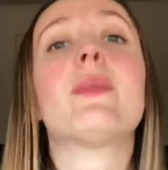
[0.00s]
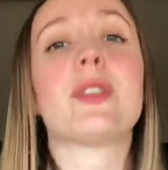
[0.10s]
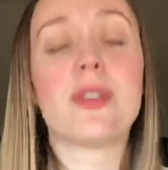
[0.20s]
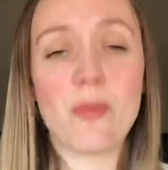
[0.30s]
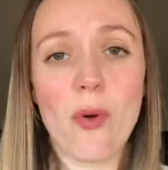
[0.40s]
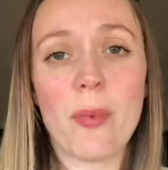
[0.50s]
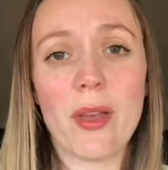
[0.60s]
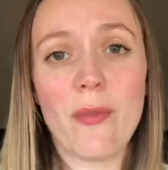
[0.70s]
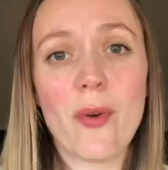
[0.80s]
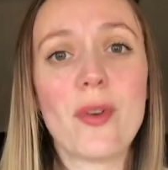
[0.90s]
which is what we
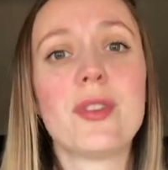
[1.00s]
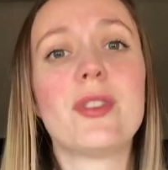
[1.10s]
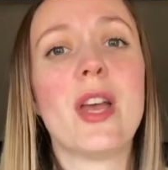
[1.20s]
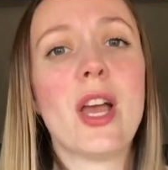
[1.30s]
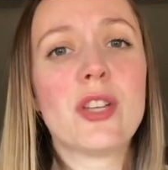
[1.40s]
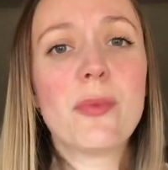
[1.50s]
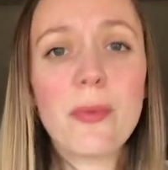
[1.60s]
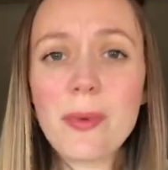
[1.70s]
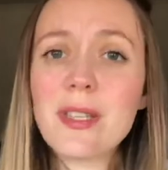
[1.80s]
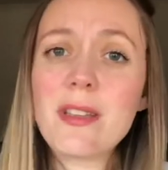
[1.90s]
have ordered. So we
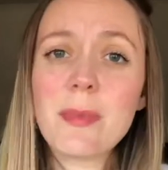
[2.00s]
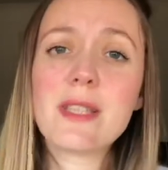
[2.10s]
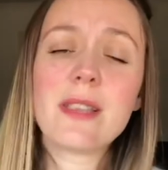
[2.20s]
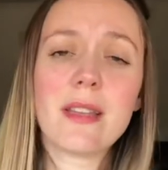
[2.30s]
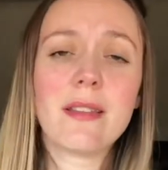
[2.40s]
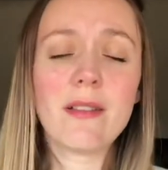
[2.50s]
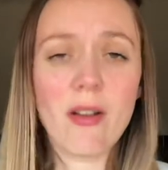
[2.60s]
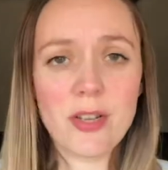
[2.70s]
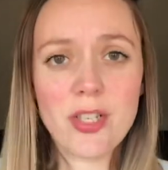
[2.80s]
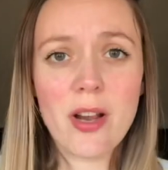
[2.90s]
wanted to be slightly
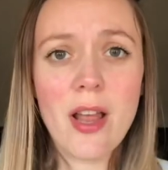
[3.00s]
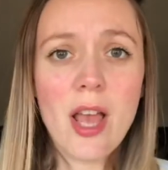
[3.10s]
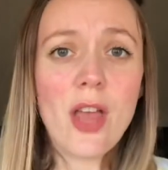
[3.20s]
larger.